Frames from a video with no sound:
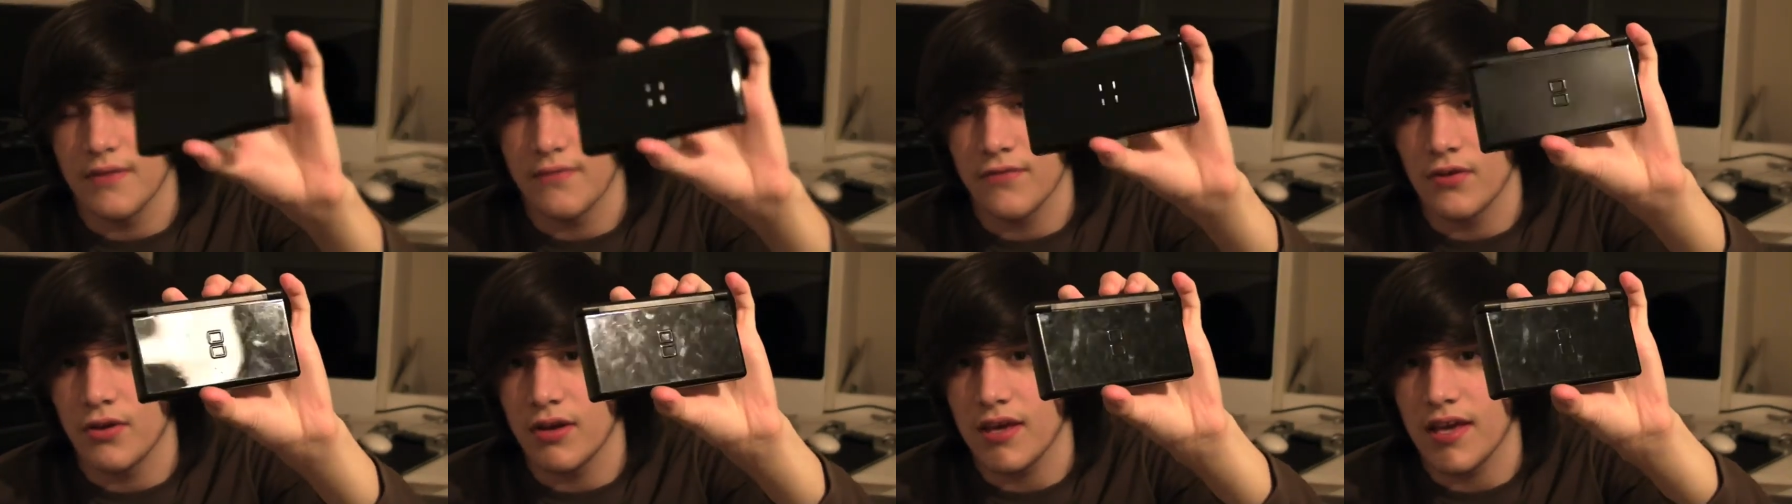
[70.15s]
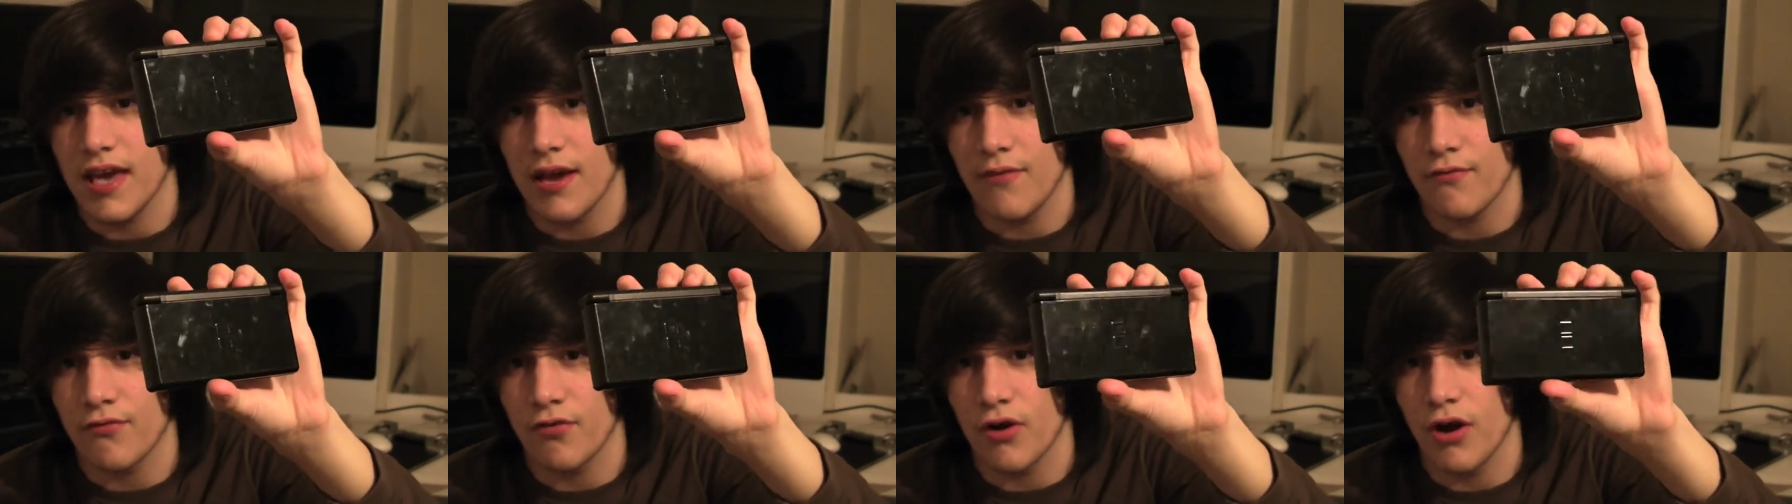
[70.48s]
If you can
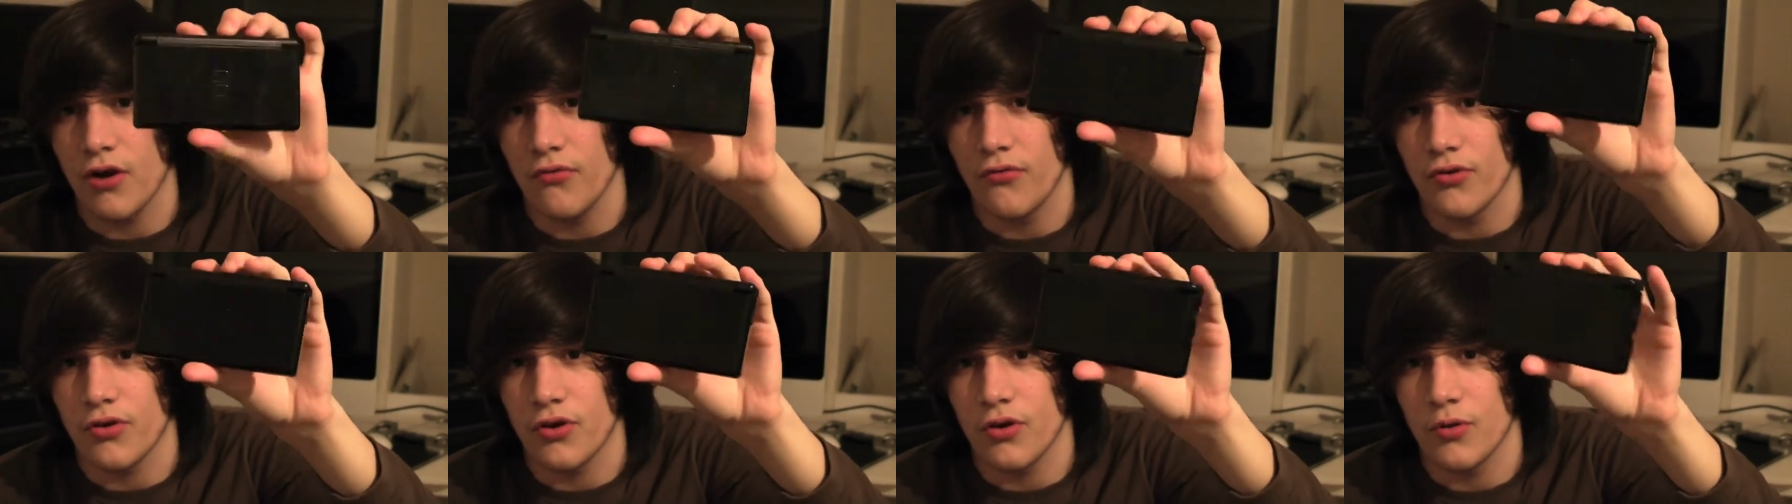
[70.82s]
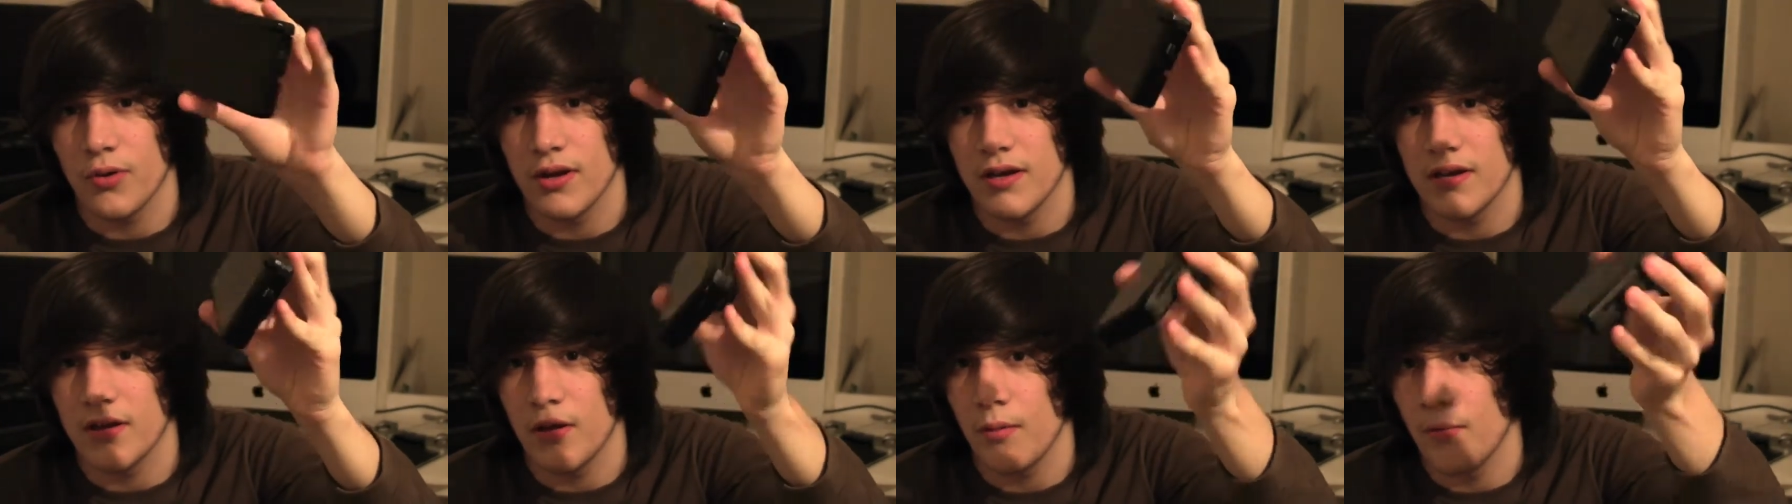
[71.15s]
get it for a hundred
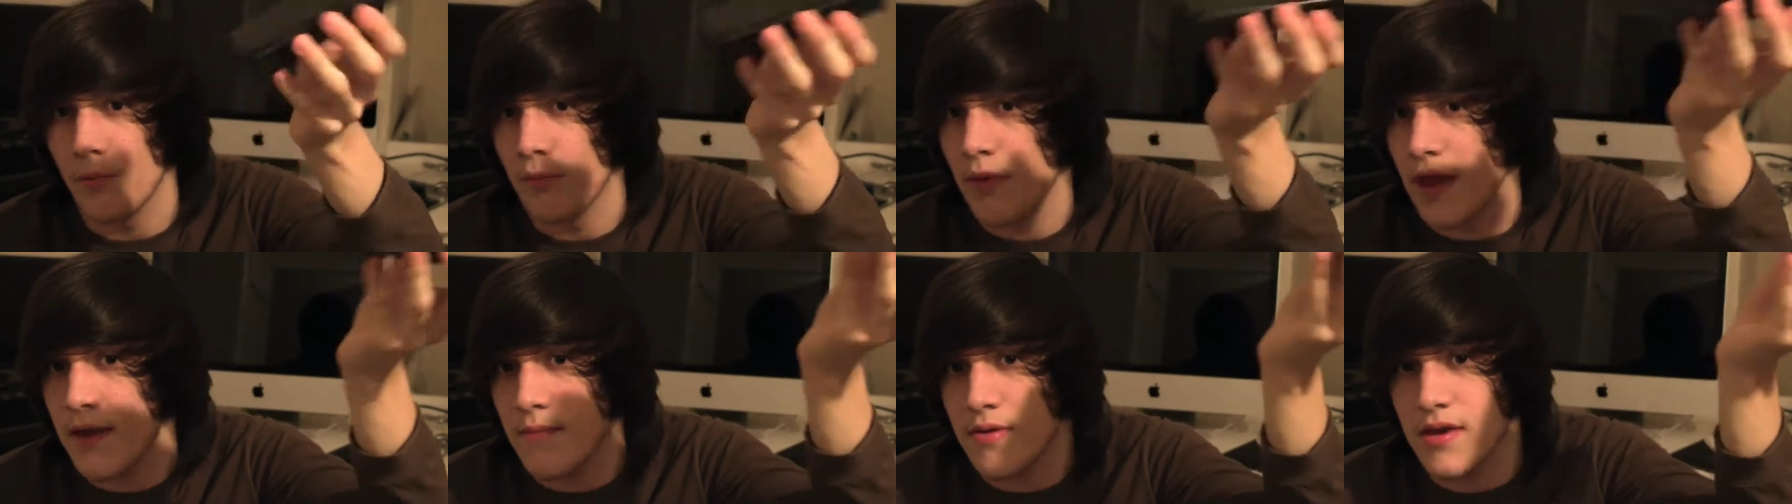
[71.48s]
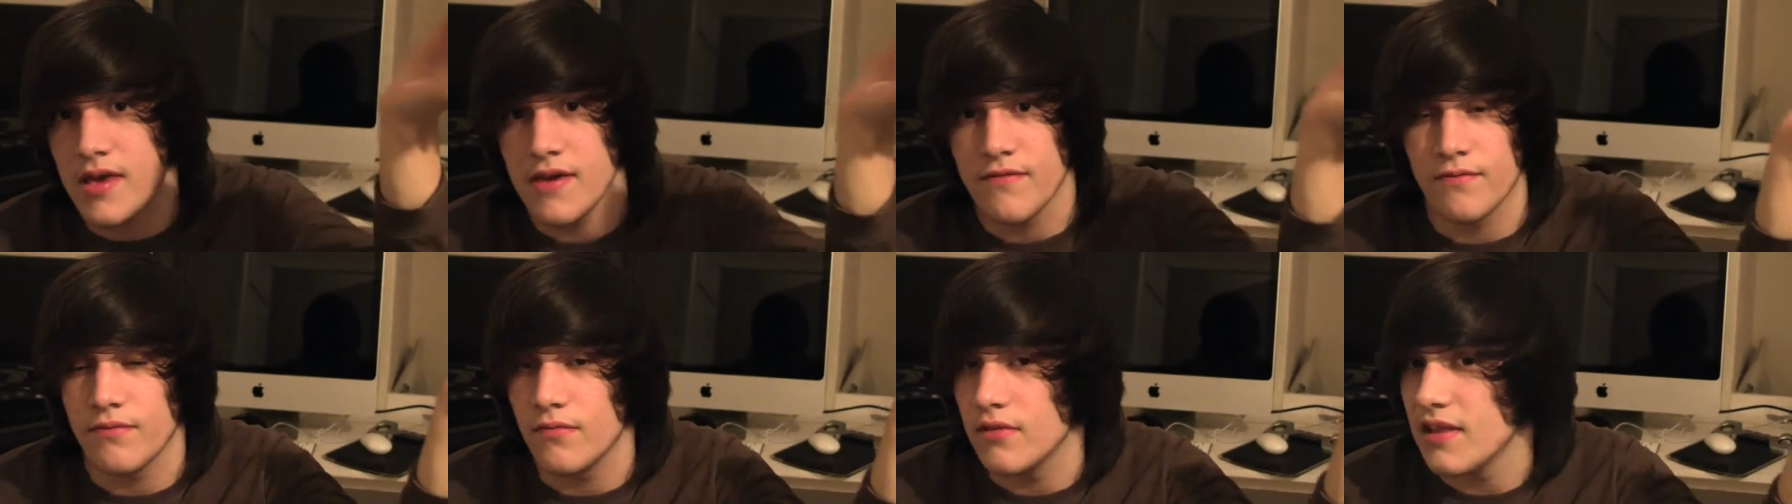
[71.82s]
quid, maybe
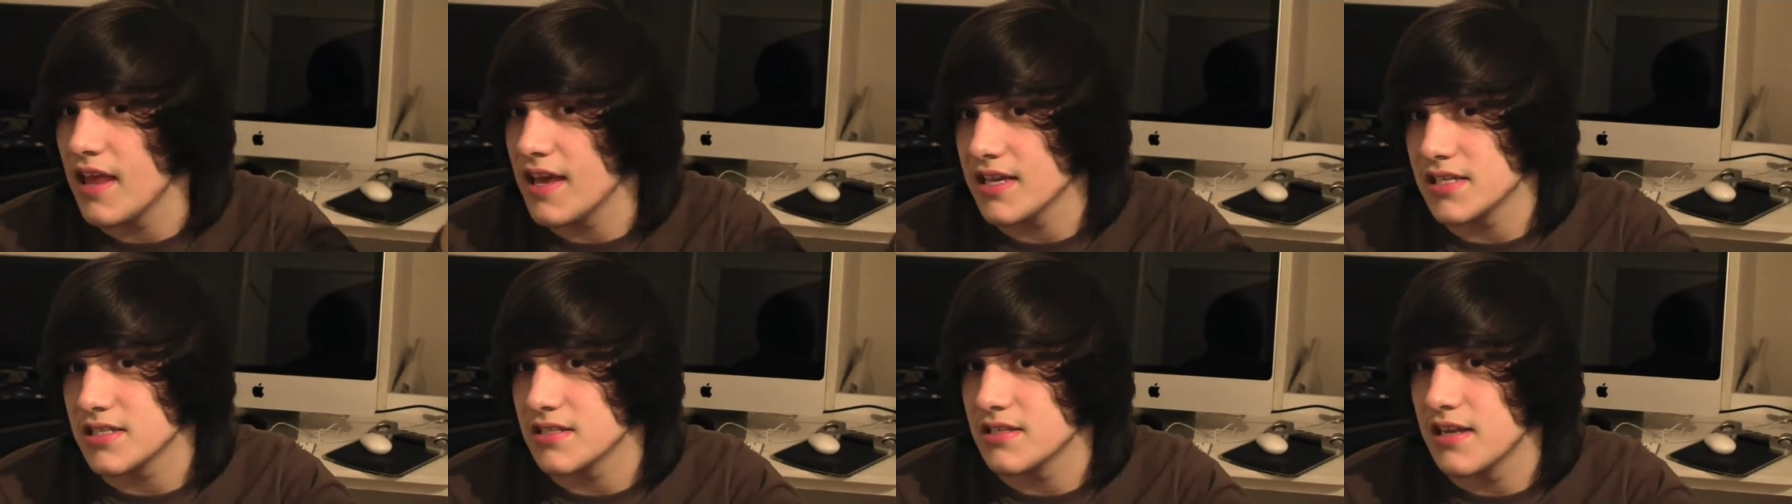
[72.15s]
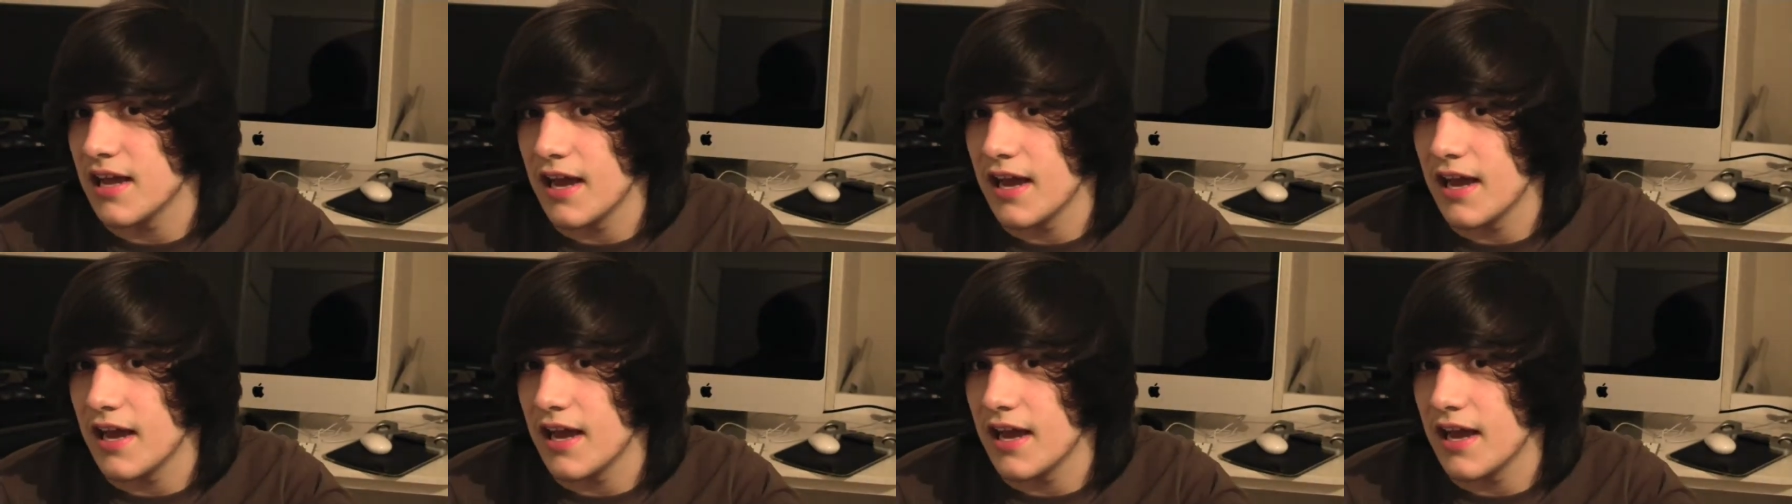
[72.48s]
even less